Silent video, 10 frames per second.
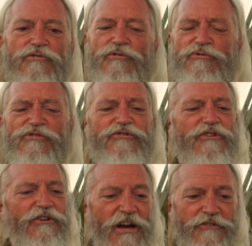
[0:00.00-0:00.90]
The reason
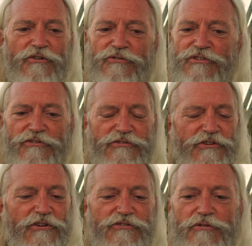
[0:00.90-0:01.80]
that I know they're,
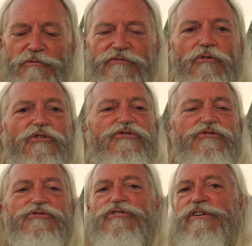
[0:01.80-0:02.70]
they're not human
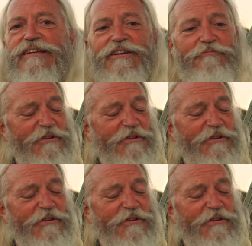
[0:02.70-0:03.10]
voices is